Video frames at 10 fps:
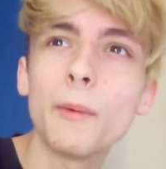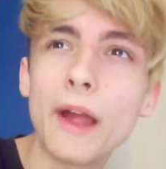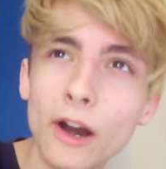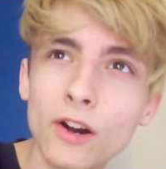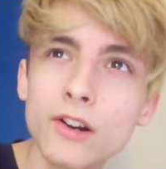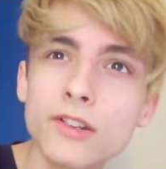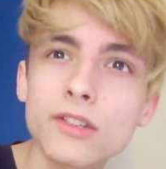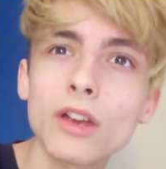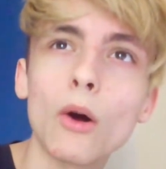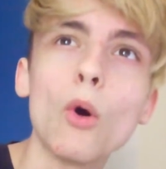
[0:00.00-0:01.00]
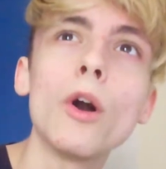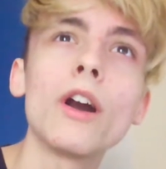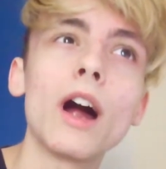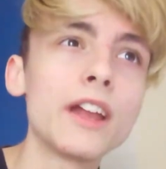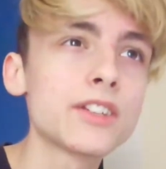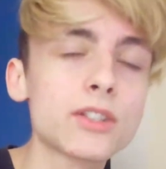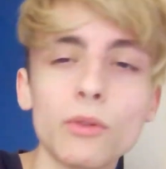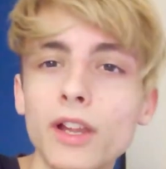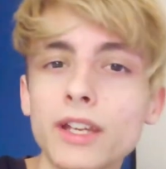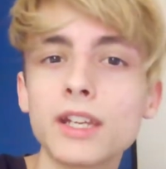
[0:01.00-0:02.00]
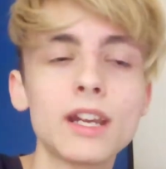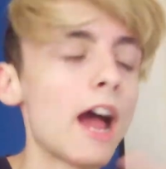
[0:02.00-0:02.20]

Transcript: errors or I just don't like it,